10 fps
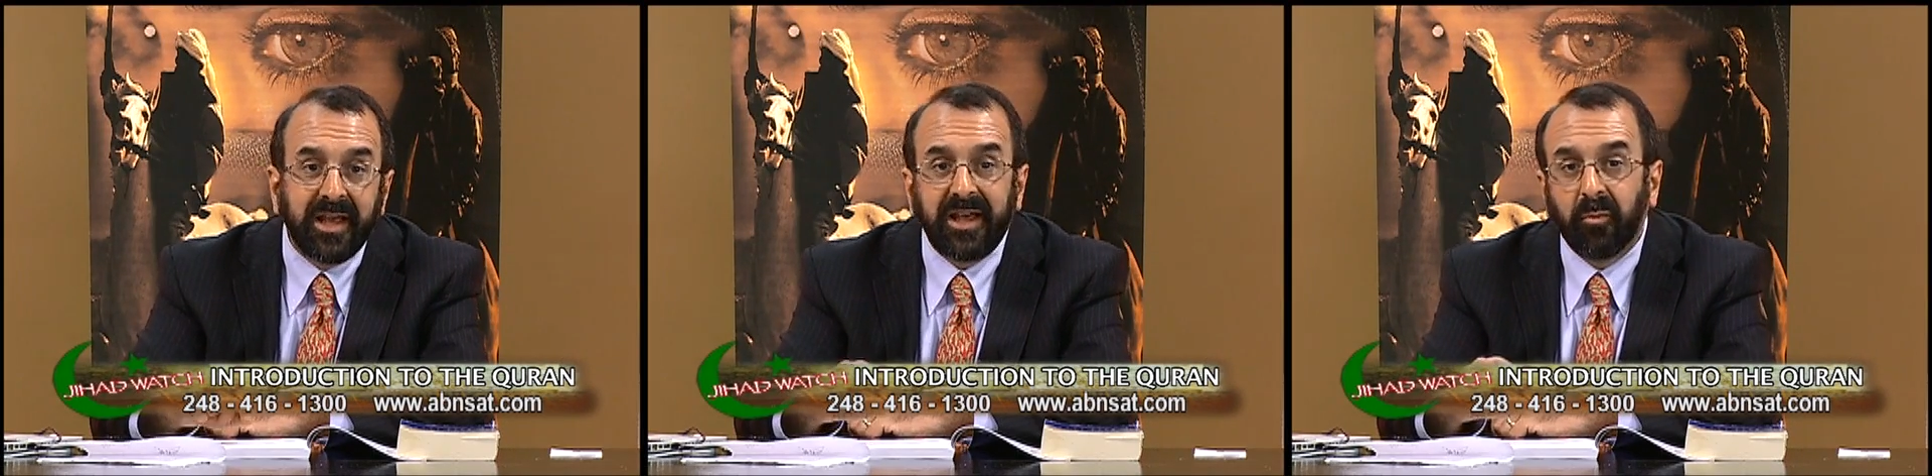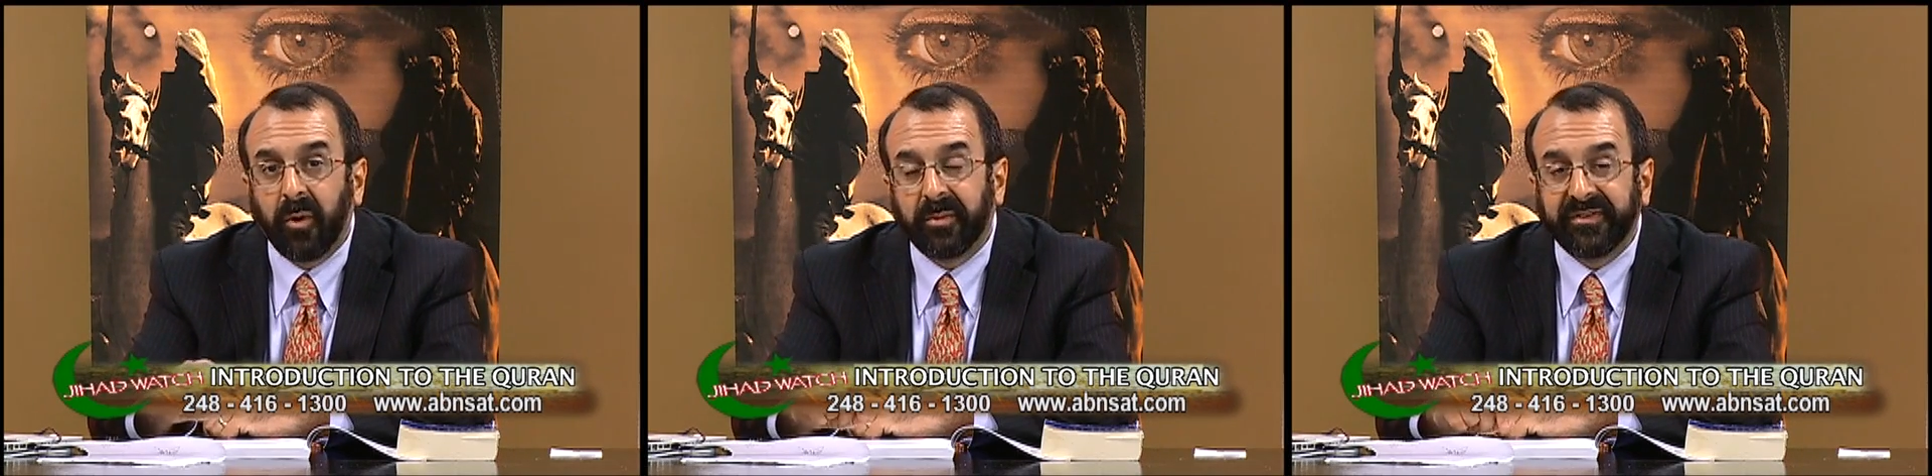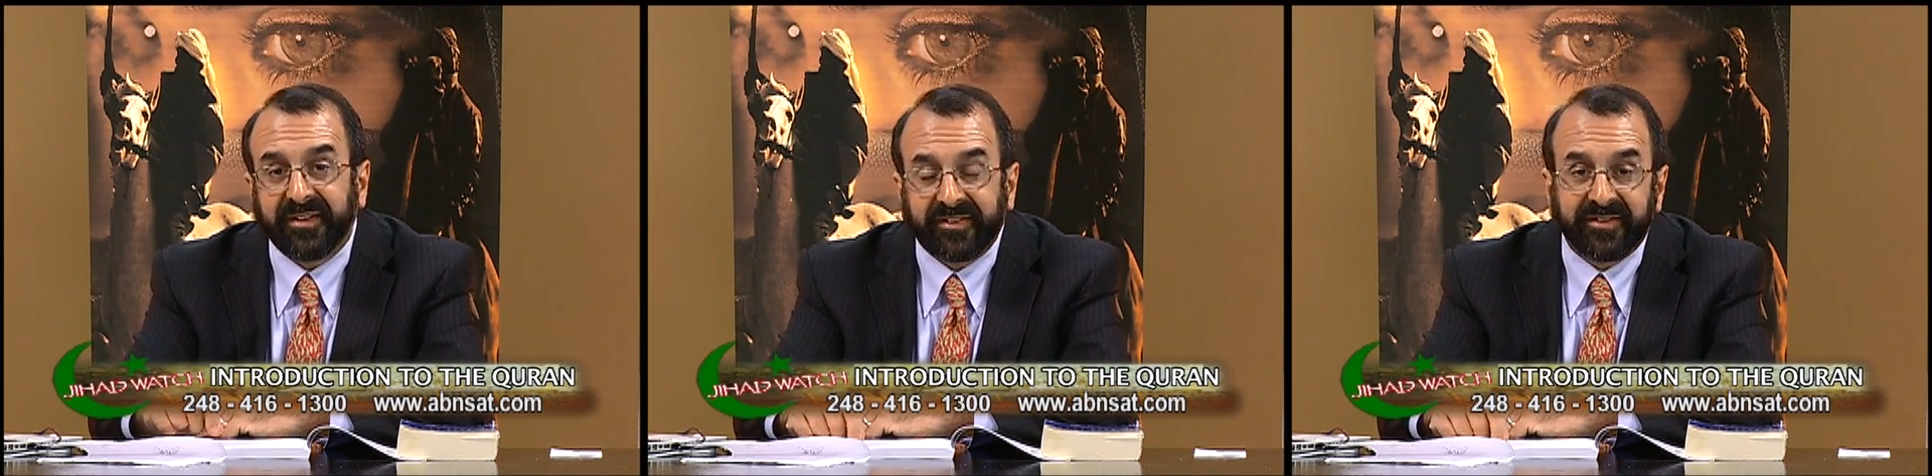What was
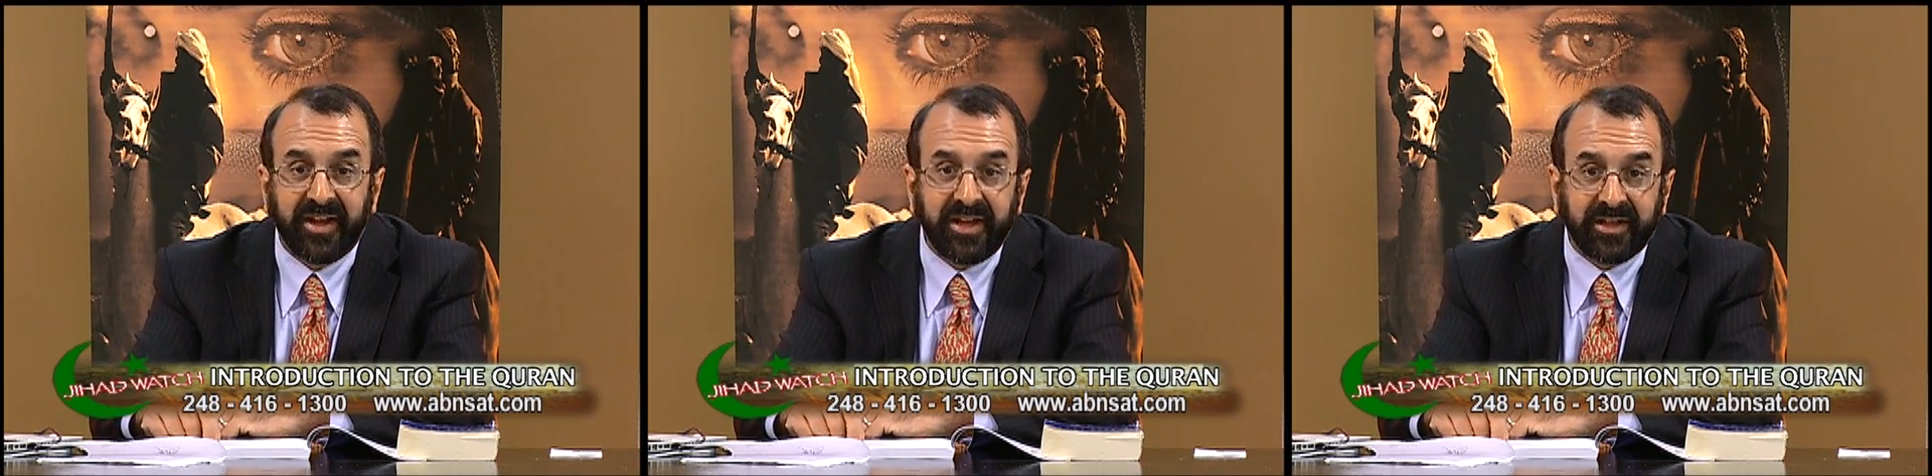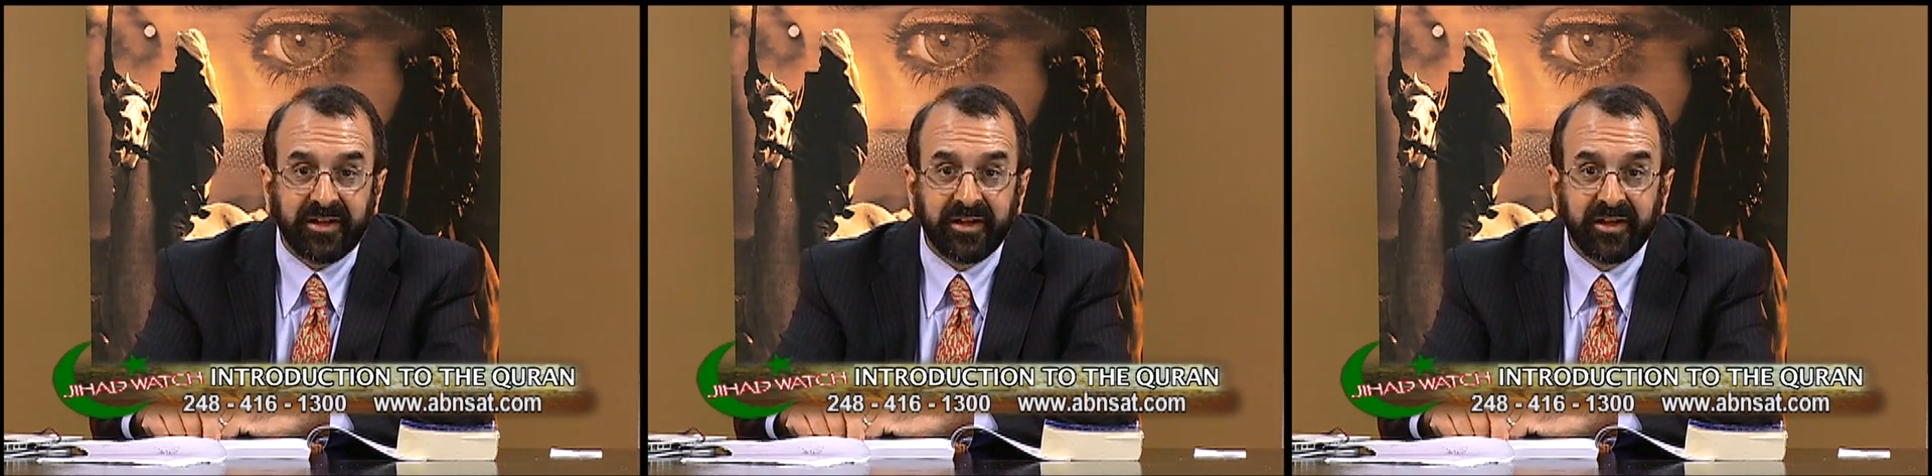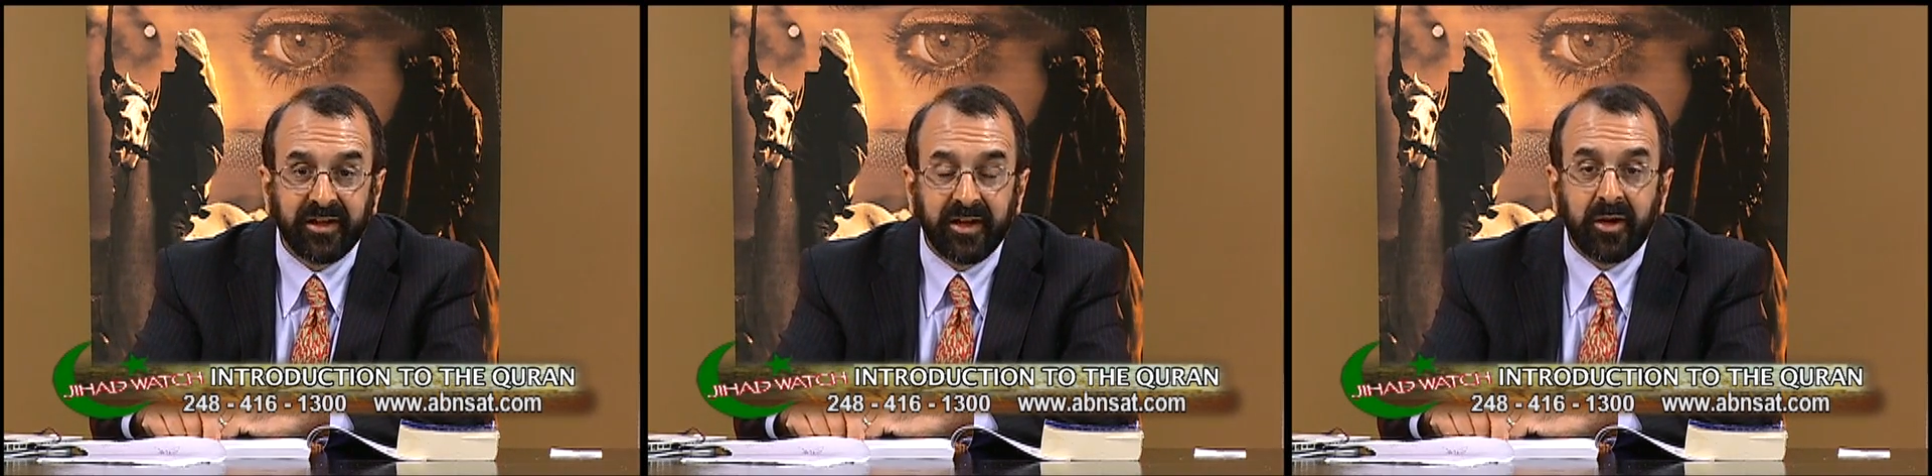at stake
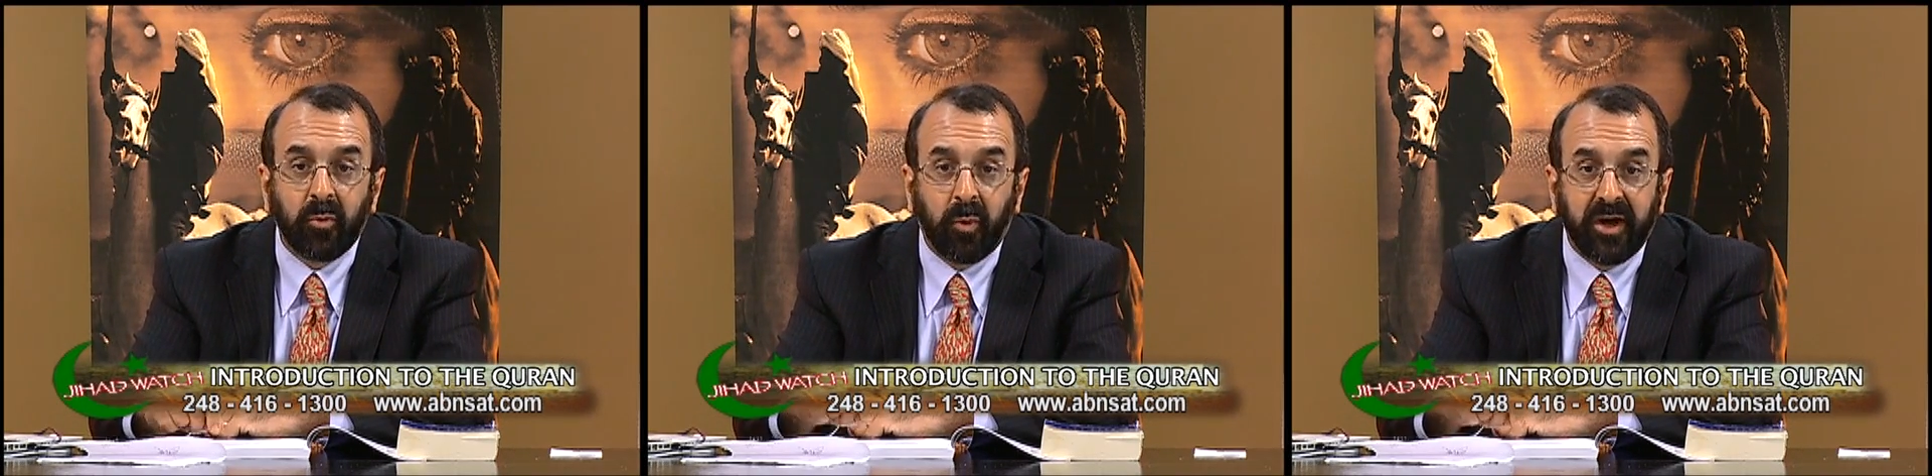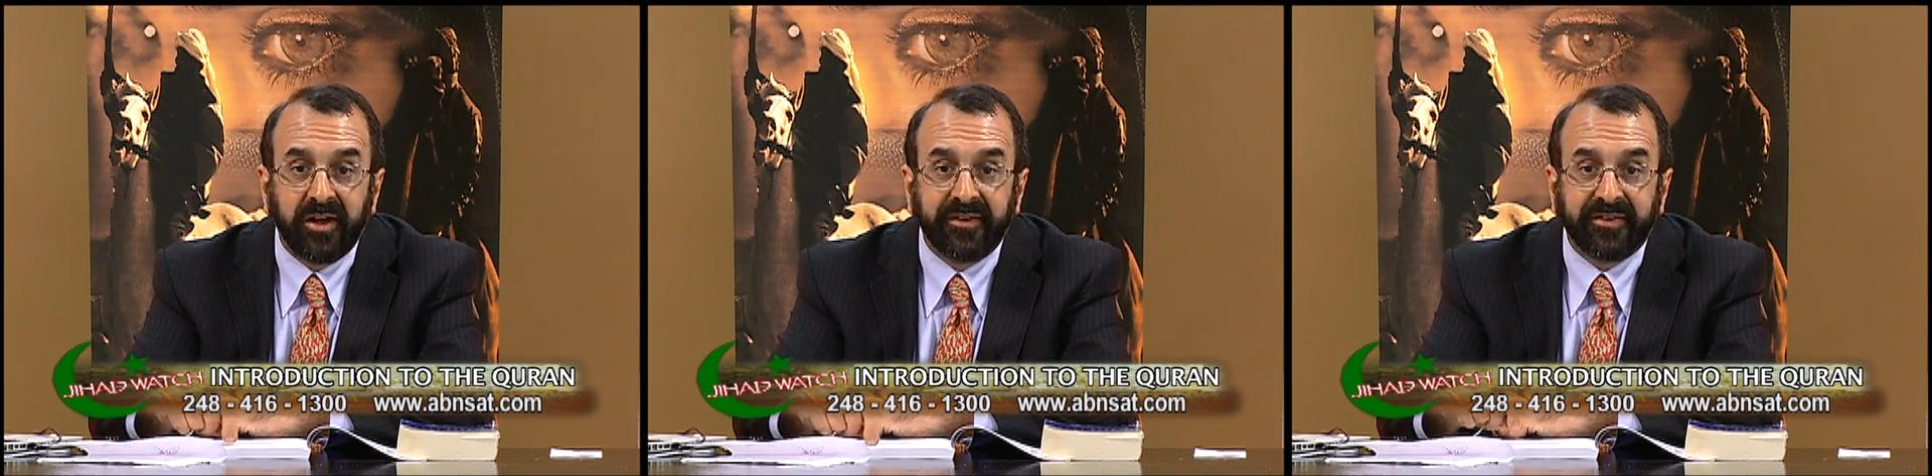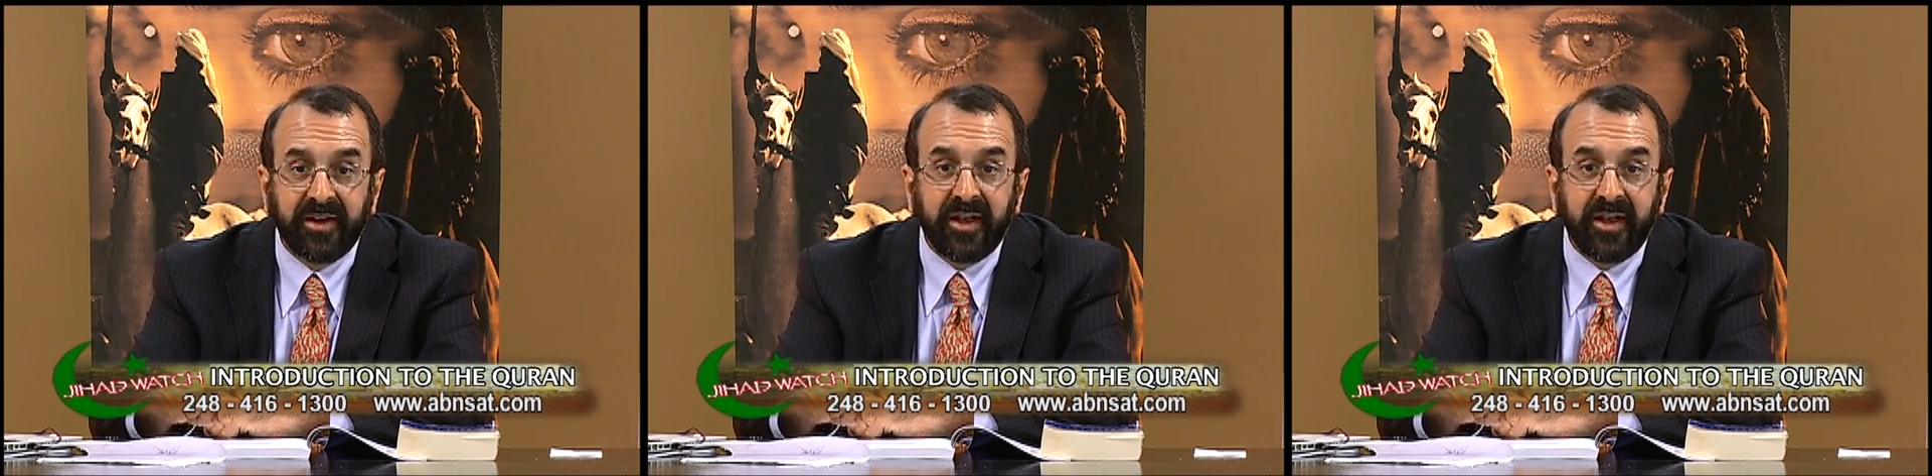was